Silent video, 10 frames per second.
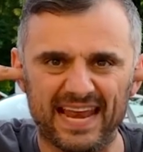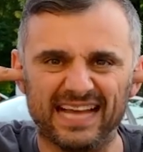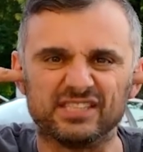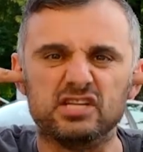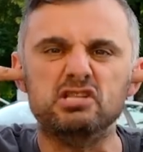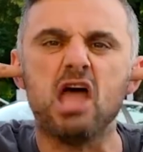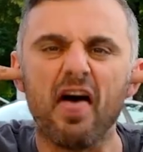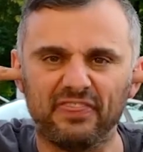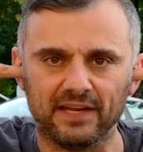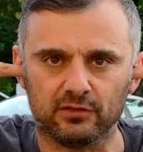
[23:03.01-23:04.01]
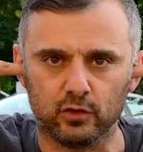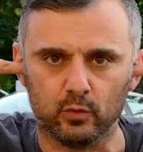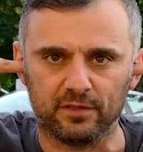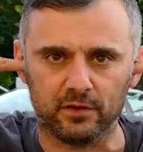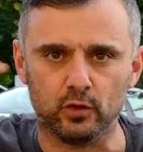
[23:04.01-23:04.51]
that has nothing to
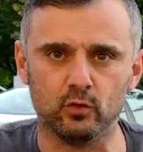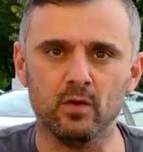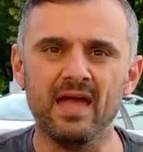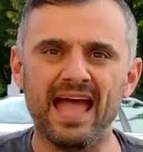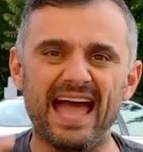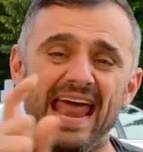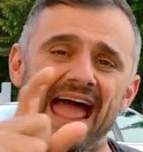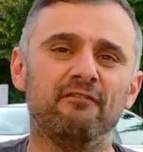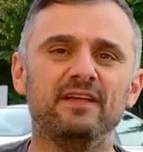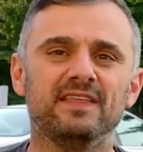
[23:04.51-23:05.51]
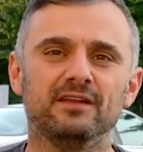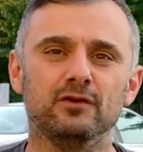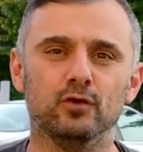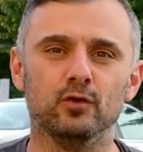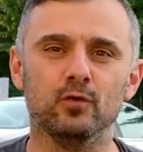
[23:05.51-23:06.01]
do with you and everything
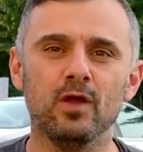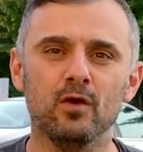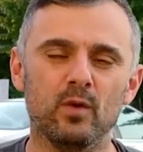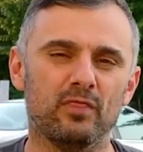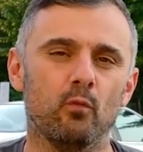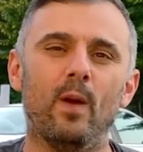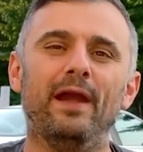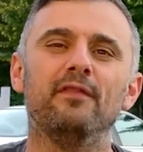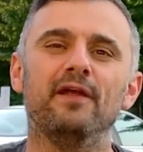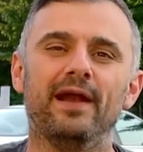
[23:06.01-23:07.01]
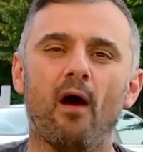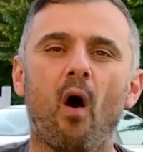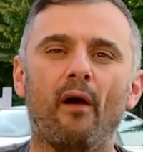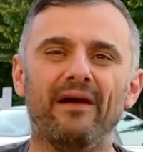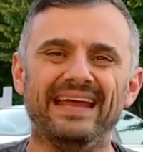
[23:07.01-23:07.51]
to do with where they
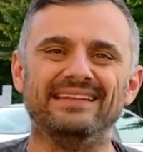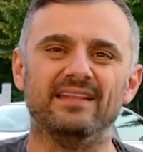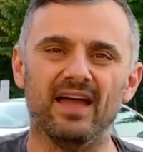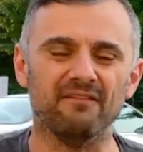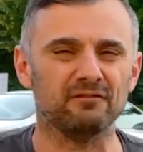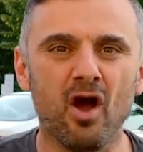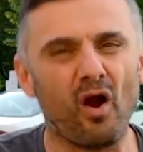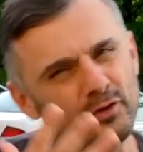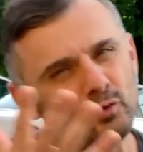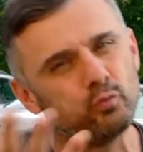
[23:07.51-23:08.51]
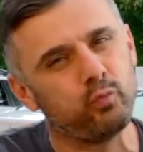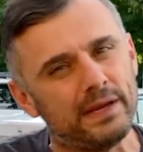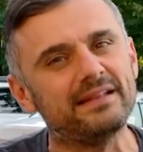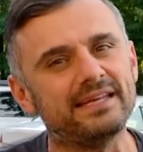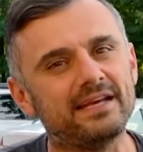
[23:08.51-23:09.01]
are in life. Are you
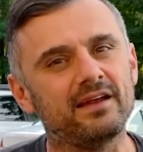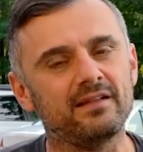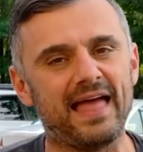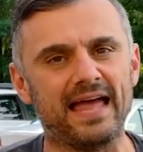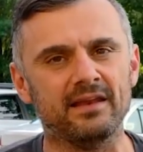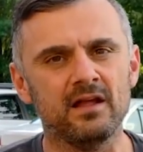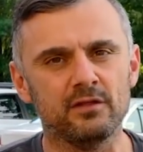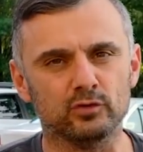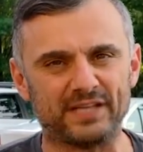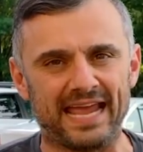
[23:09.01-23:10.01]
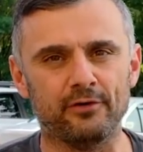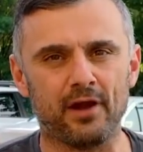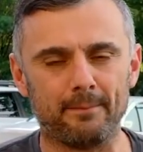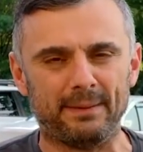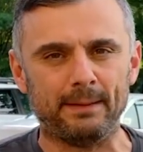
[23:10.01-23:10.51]
really gonna let those eight
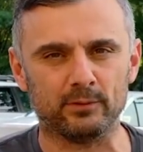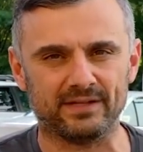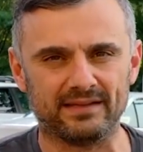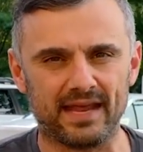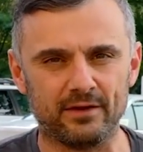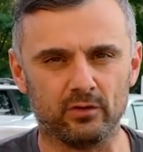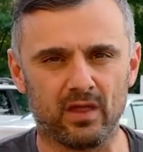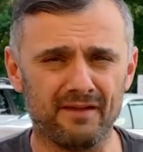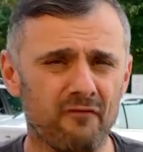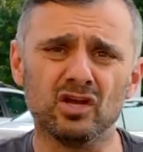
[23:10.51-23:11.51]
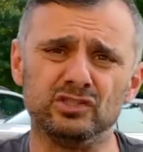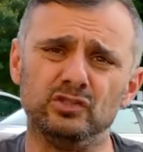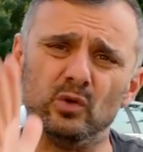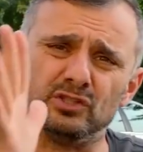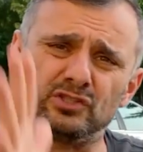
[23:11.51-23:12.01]
or nine people dictate your life?
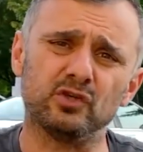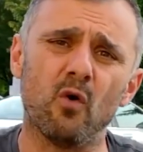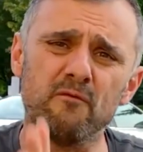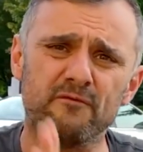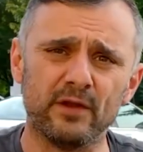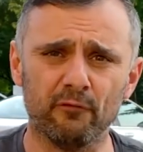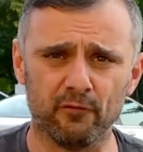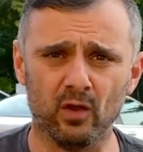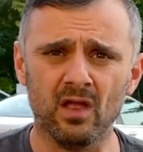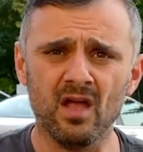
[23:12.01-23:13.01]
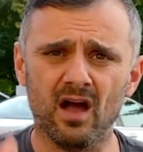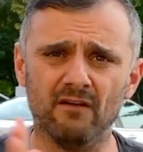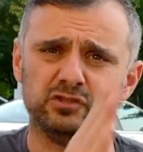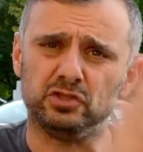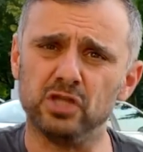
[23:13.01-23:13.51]
Because you are so fearful
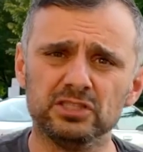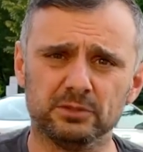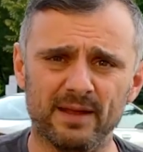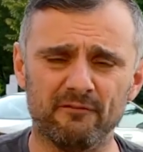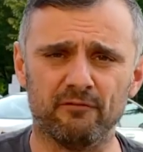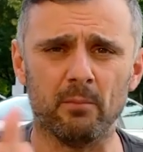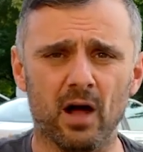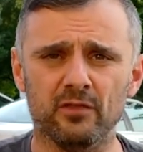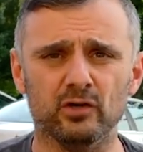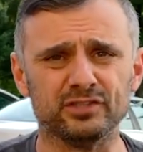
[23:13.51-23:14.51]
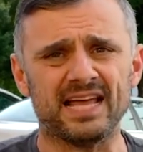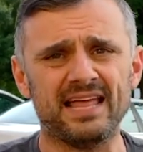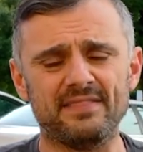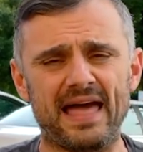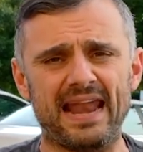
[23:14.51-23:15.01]
of judgment from others
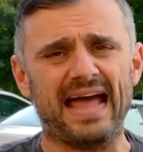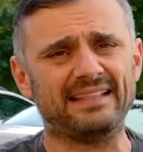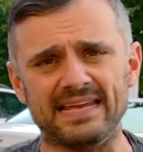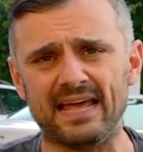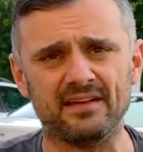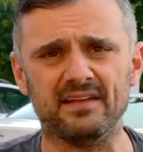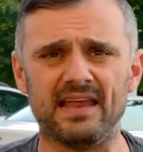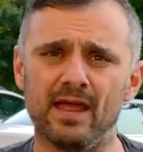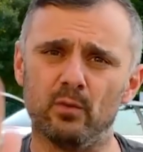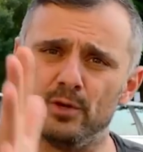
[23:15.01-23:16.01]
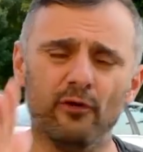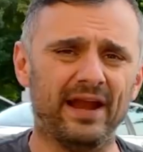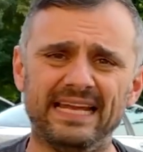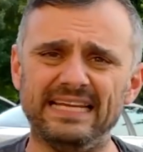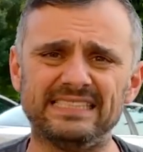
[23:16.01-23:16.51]
that at the end of the day, when
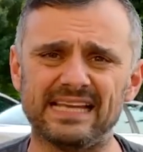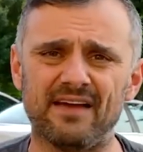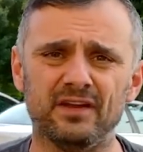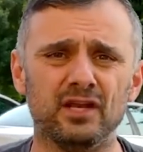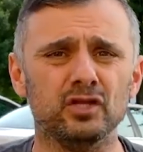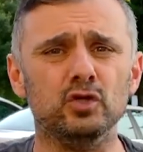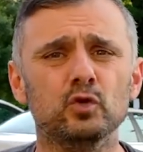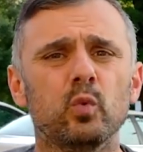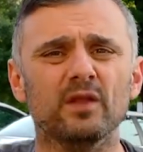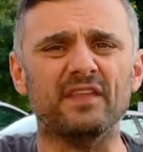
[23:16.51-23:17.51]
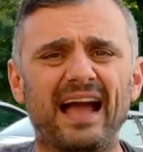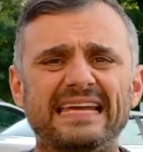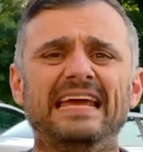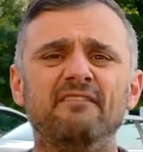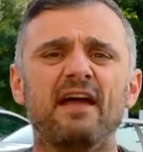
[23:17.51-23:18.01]
you're 87, you will
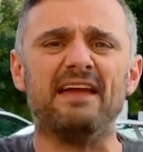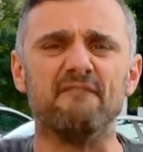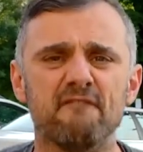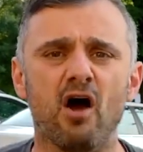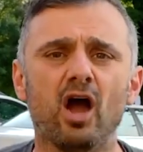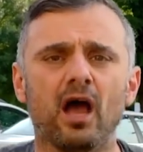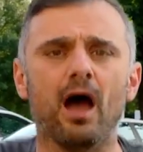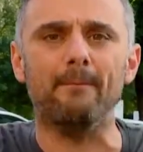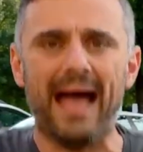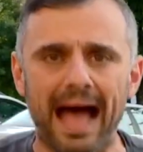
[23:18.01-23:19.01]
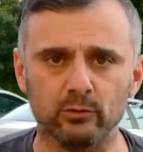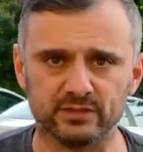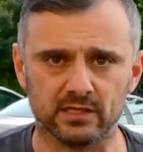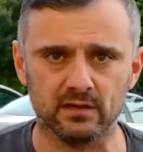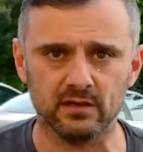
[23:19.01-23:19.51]
not give a fuck
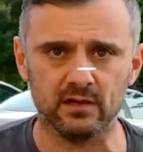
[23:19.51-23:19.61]
about.